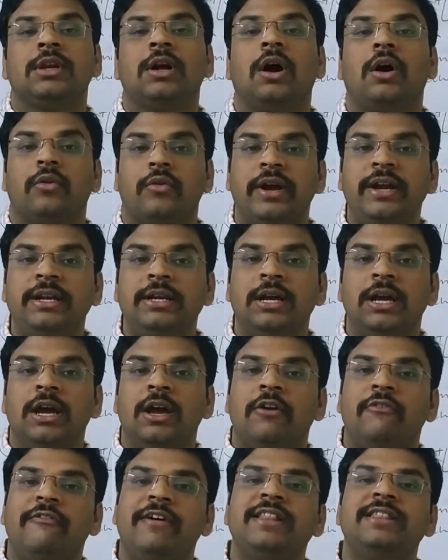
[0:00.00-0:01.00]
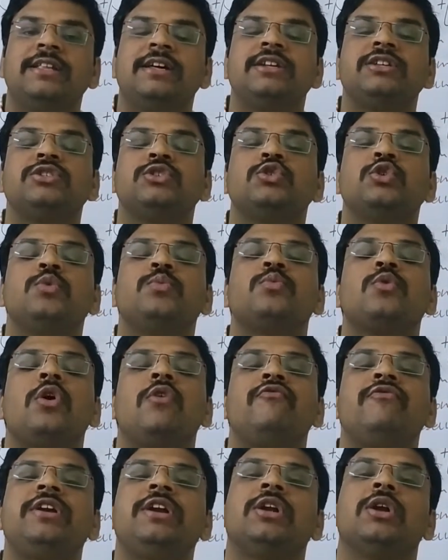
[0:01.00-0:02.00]
All right, when there is no
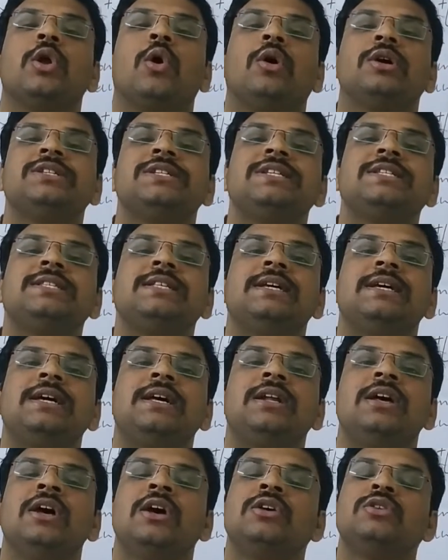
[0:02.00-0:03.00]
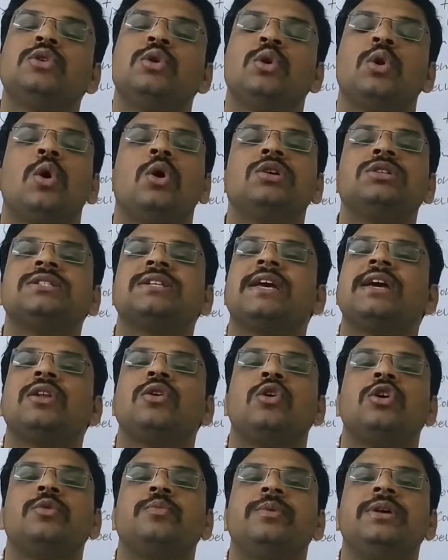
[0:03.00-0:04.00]
profit, loss is there, so loss
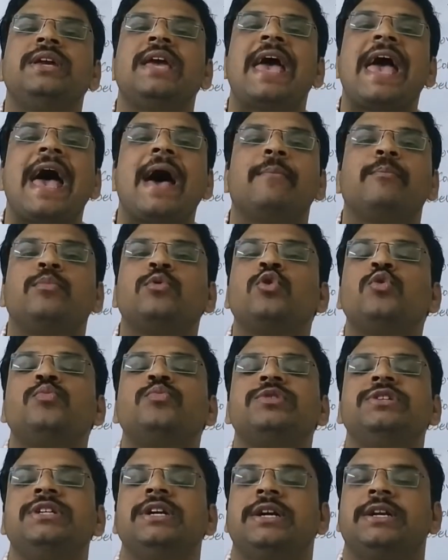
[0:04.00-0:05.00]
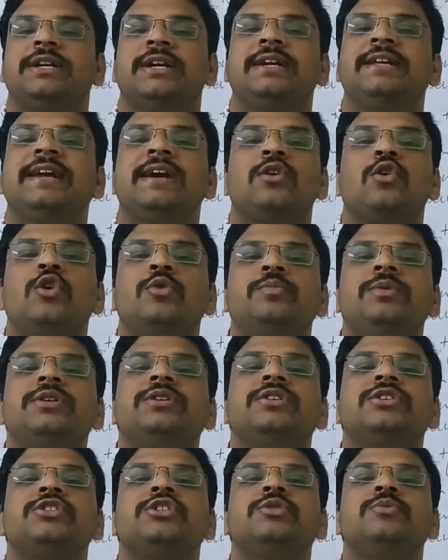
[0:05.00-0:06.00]
cannot be appropriated, cannot be
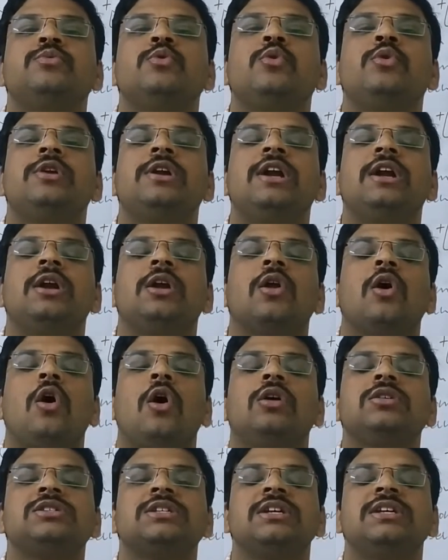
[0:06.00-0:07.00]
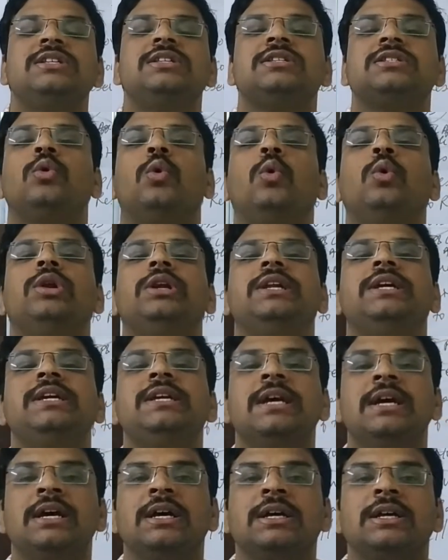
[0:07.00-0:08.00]
distributed. Loss is
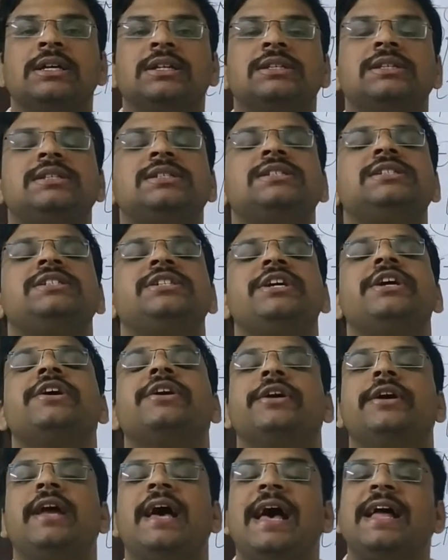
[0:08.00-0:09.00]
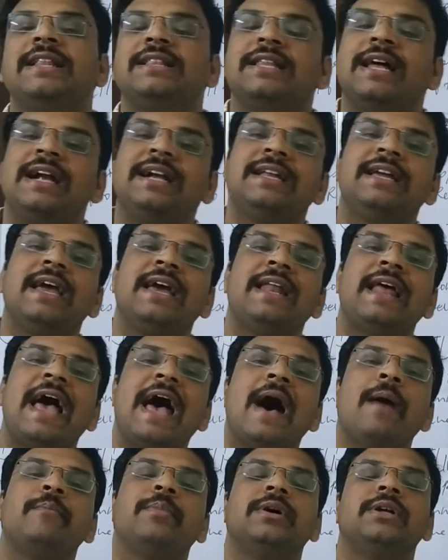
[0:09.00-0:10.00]
only shared, and that can
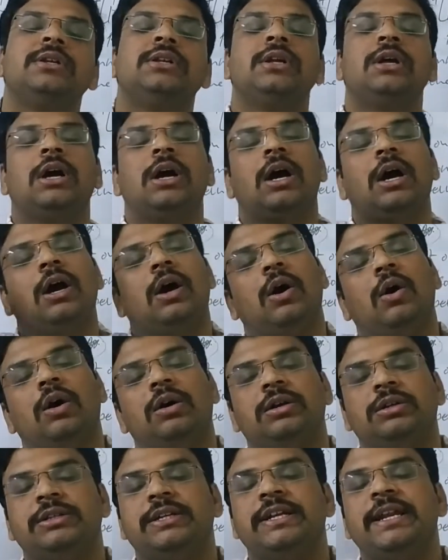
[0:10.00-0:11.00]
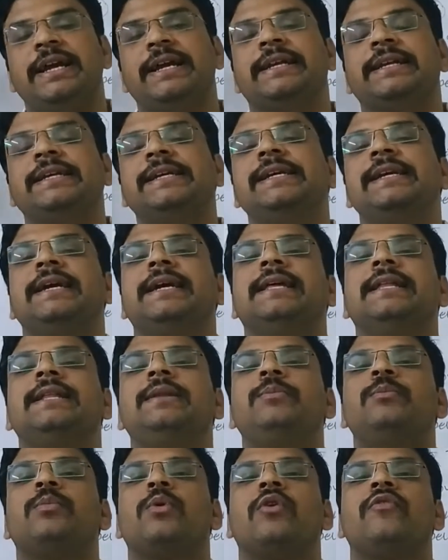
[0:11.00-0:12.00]
happen directly
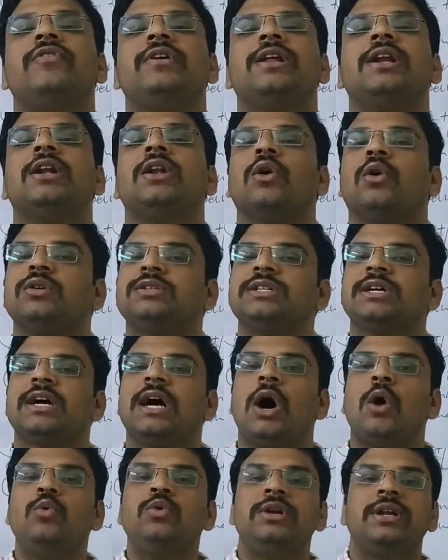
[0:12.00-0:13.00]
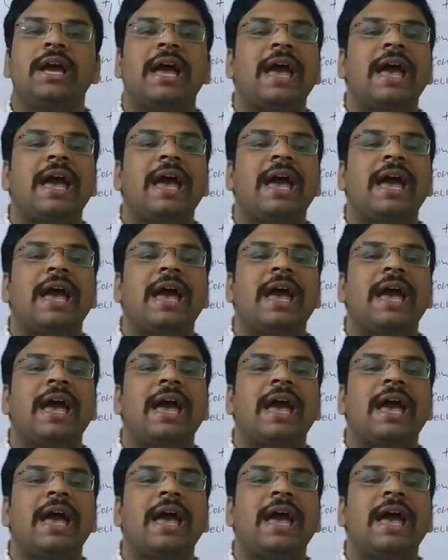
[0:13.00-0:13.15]
in profit and loss account,